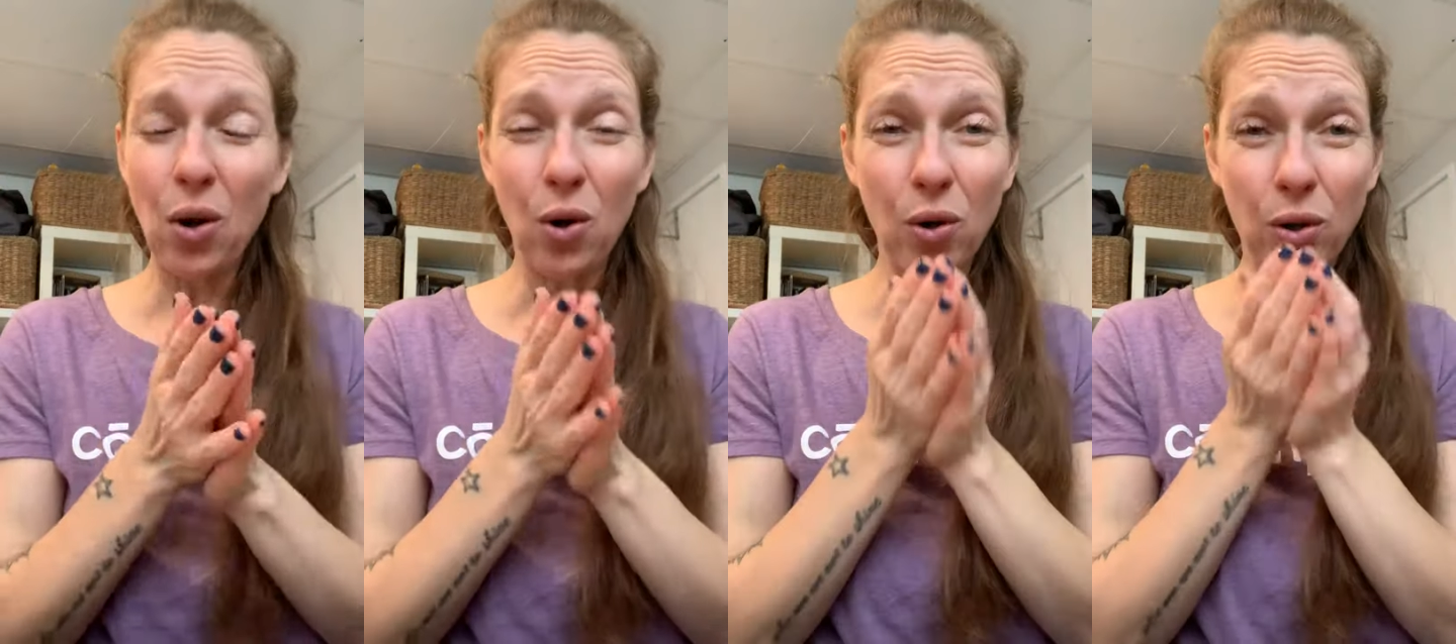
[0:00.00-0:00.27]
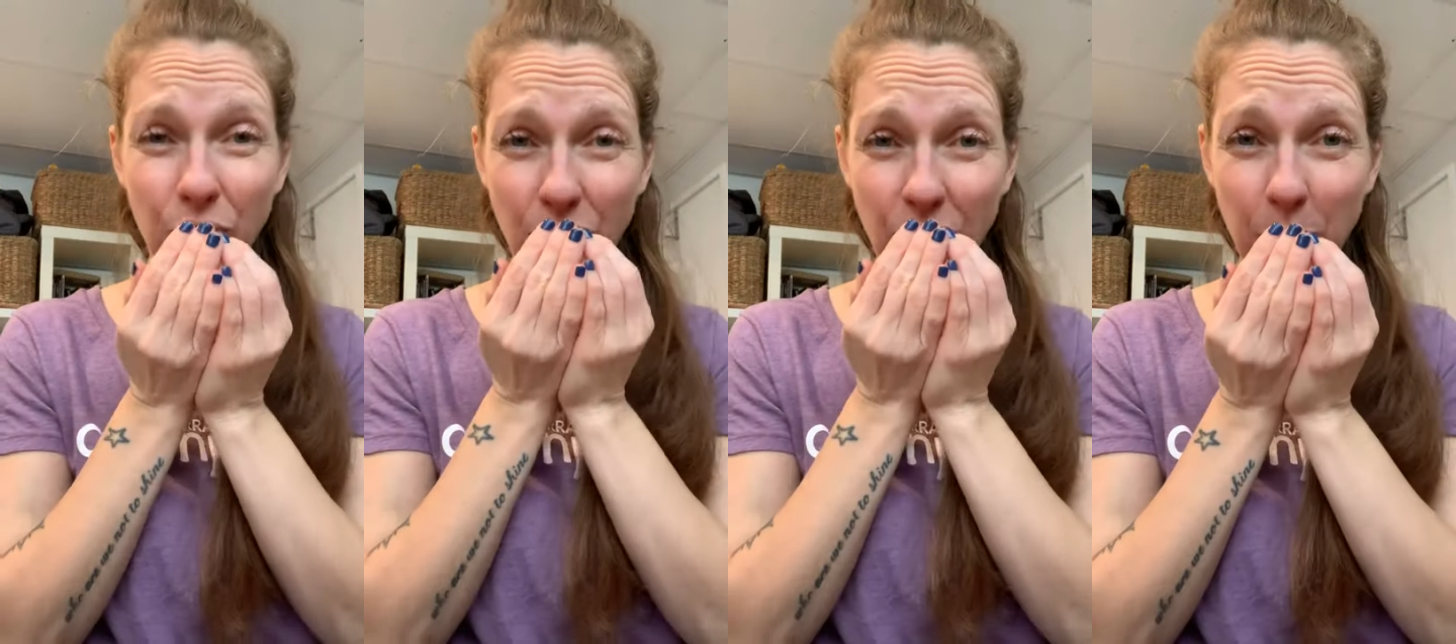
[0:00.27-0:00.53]

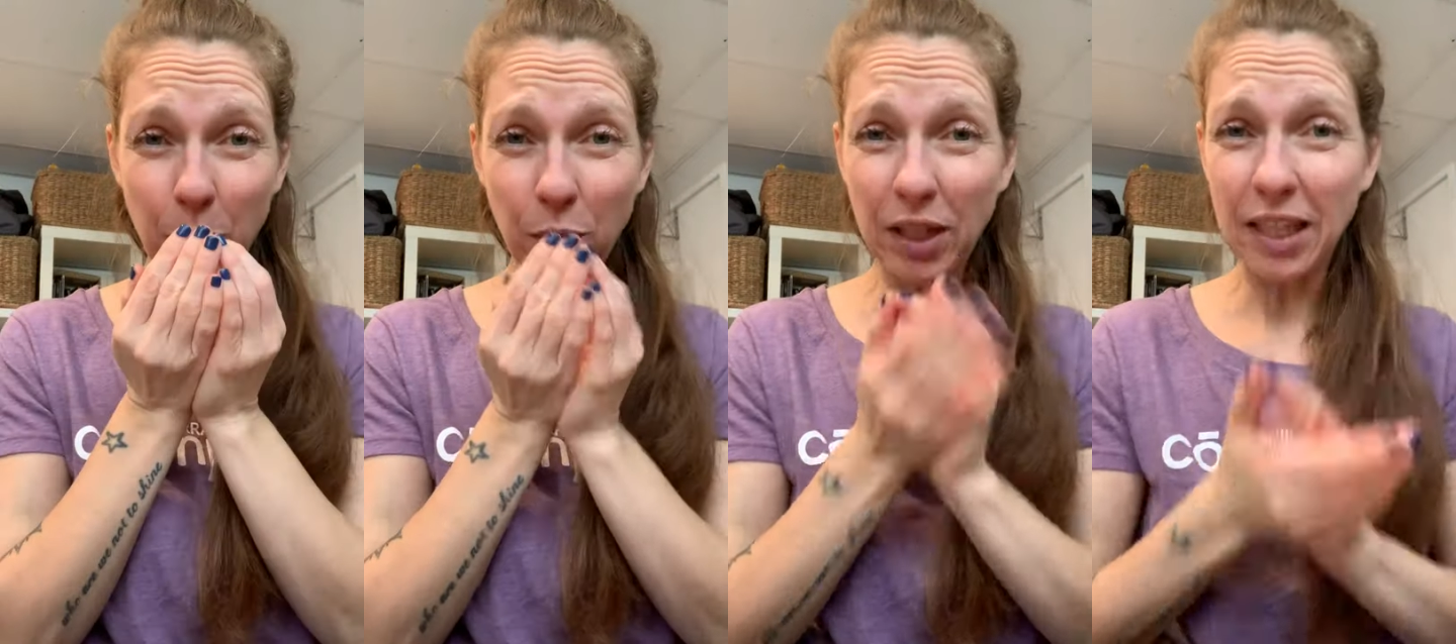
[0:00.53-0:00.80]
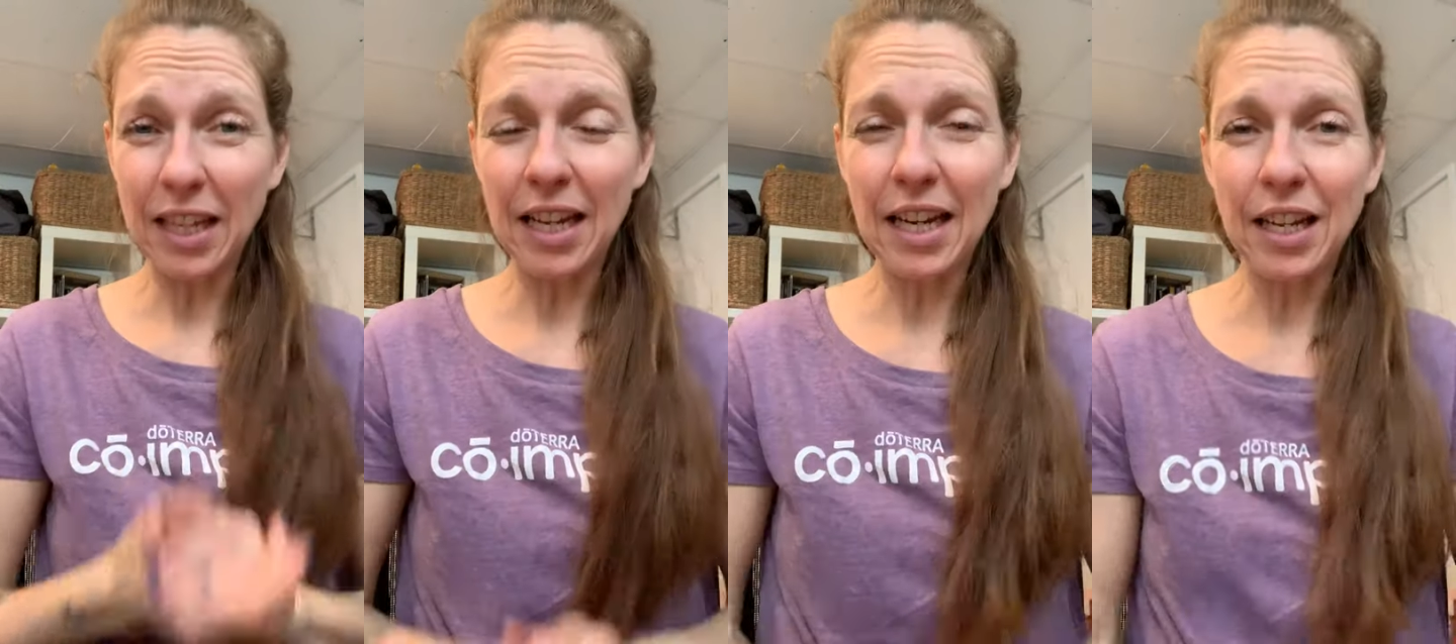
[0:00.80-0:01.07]
or just
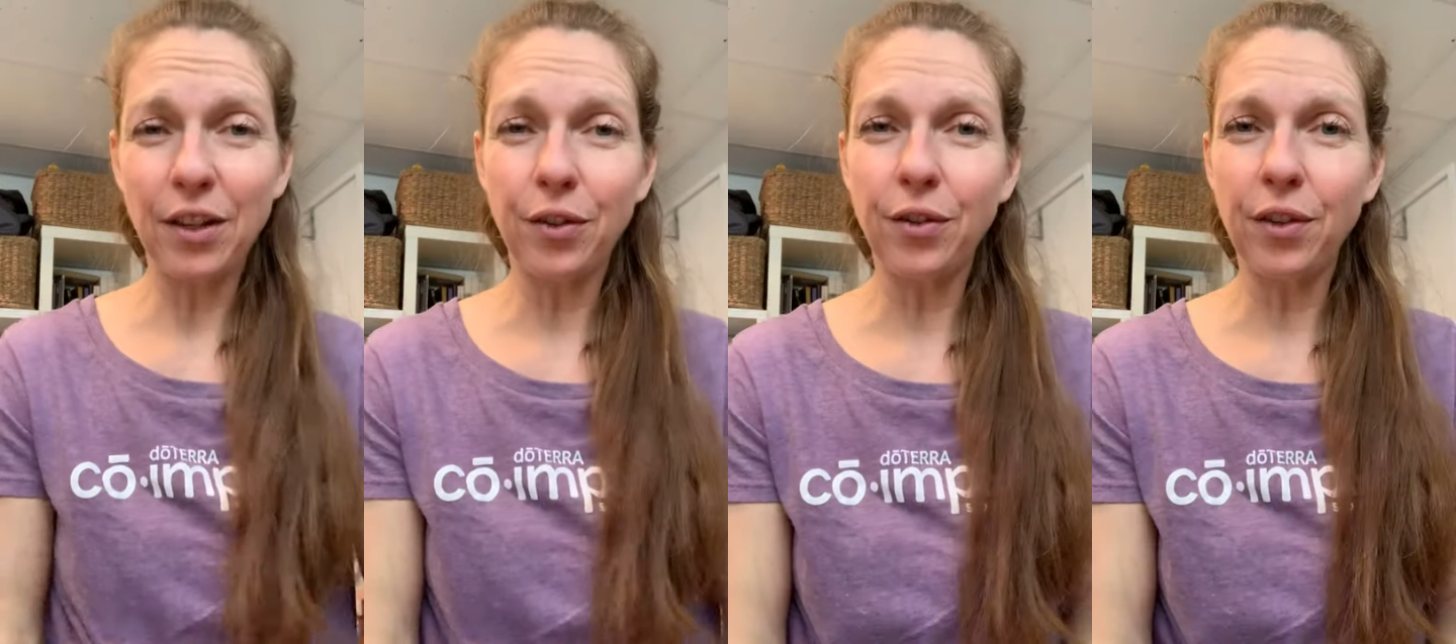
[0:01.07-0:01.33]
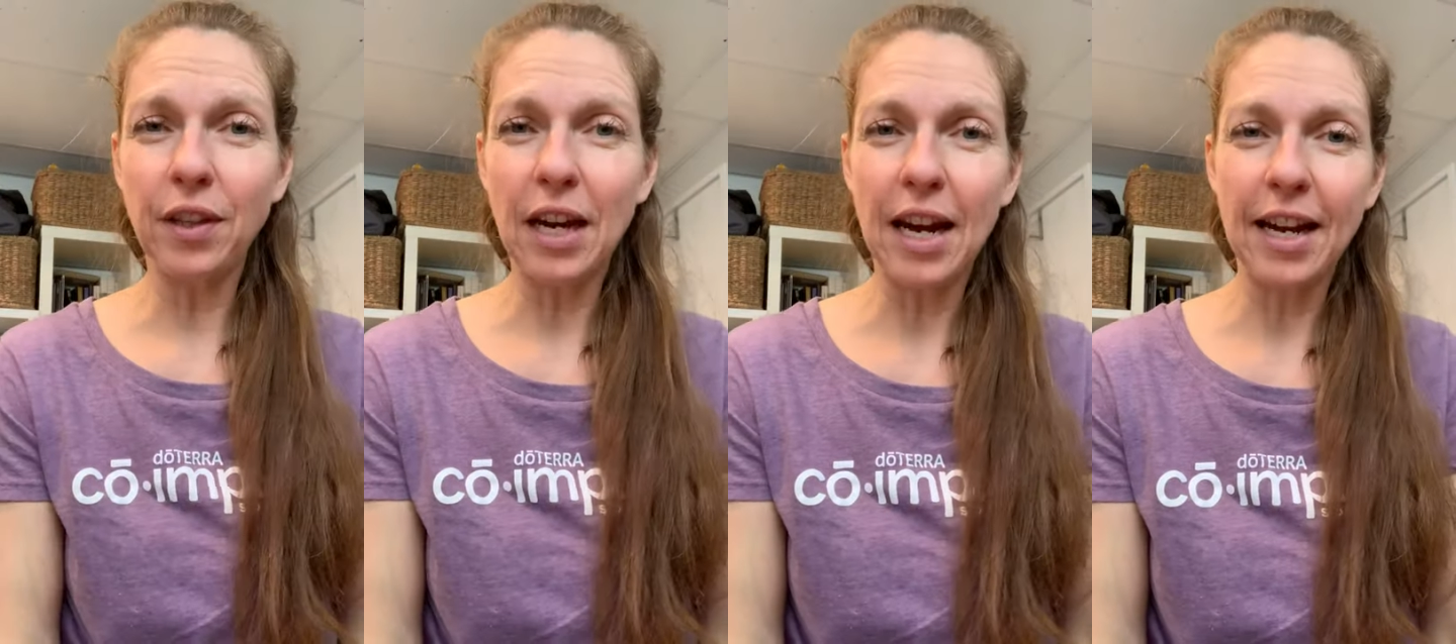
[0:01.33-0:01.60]
breathe it in
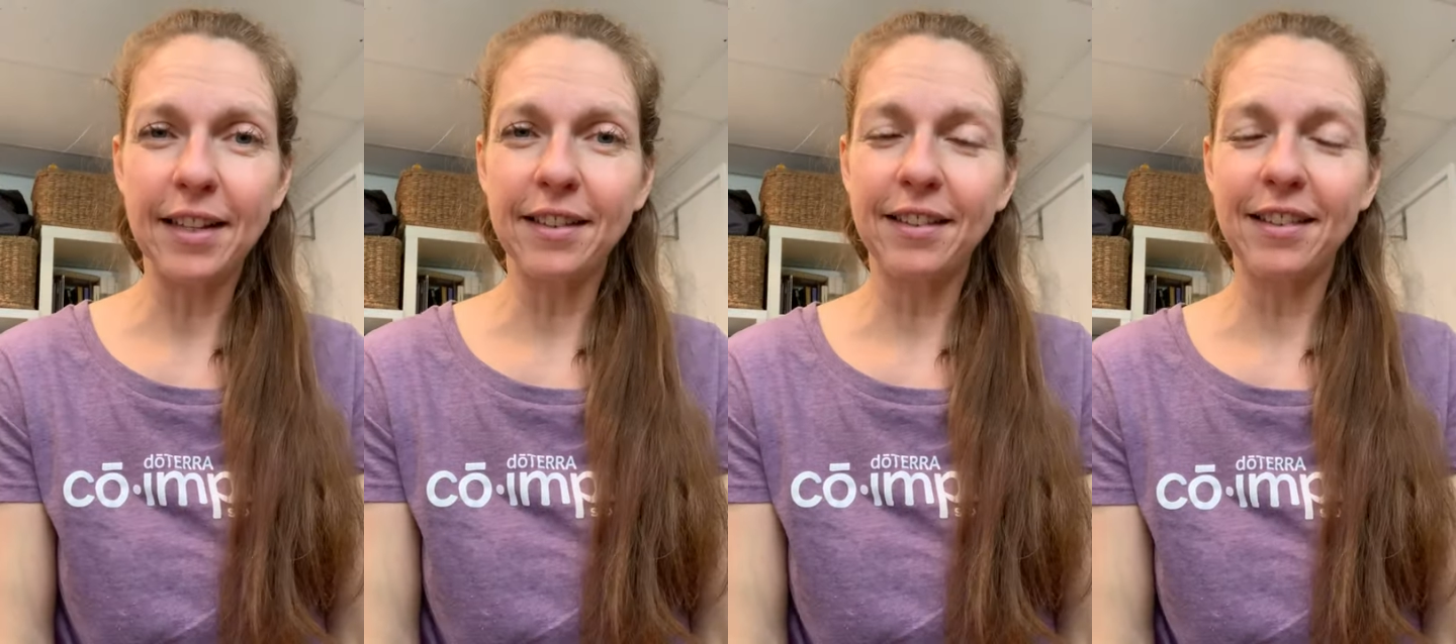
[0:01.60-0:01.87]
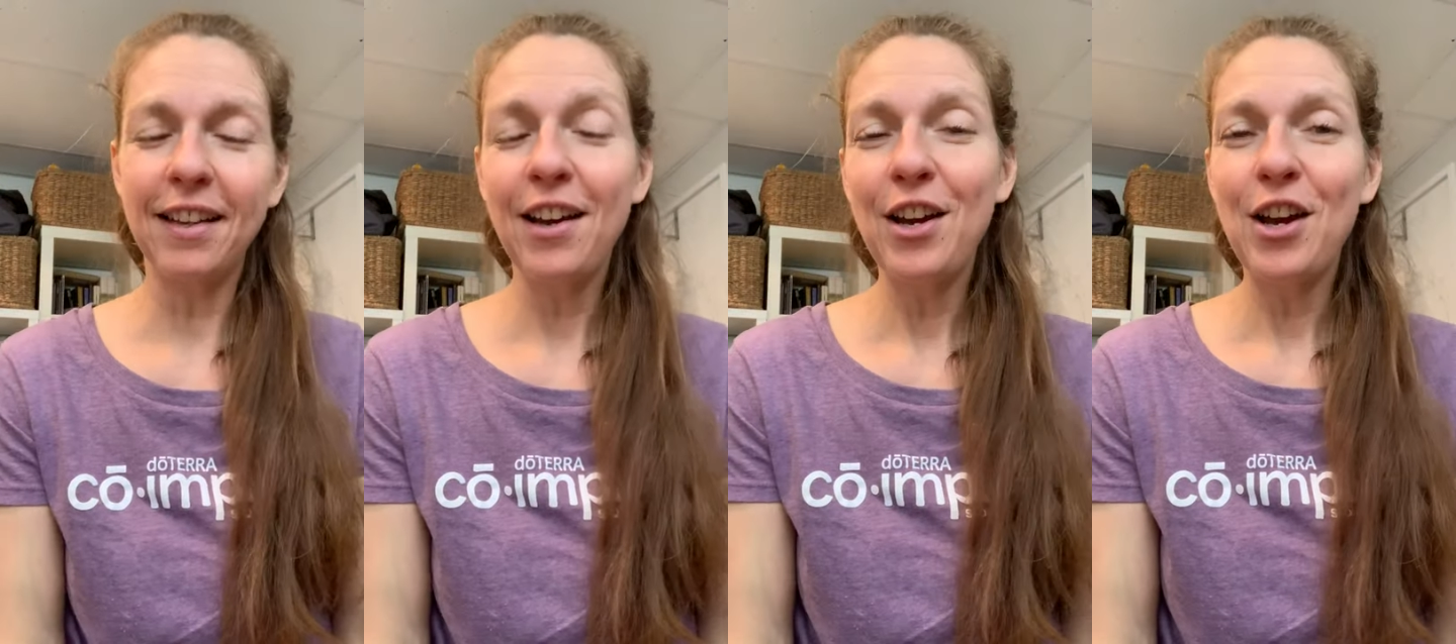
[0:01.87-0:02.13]
through the hands.